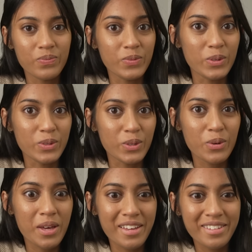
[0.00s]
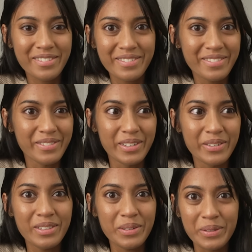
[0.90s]
And I was like, okay, what are
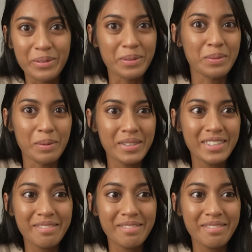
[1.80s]
we doing? Are we going swimming?